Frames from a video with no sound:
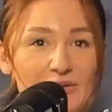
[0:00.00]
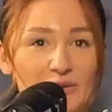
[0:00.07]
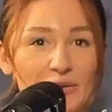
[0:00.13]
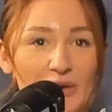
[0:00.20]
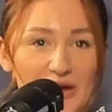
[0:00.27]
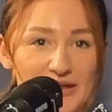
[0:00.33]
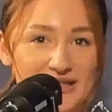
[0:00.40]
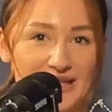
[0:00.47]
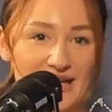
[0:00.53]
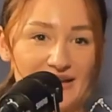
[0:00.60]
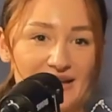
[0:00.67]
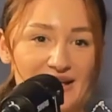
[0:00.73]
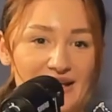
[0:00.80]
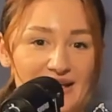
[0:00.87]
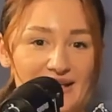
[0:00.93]
worked
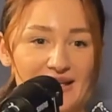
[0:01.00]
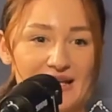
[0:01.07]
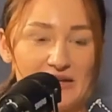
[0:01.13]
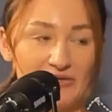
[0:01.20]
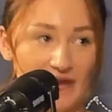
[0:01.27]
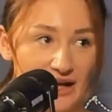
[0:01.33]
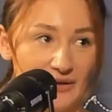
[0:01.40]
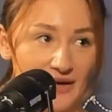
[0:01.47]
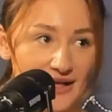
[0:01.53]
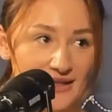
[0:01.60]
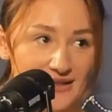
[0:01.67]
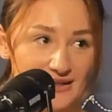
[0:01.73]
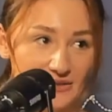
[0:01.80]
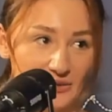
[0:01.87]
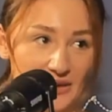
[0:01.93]
together in
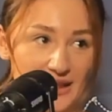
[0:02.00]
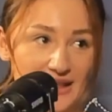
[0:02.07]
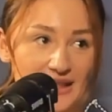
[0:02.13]
Rallowise, didn't we?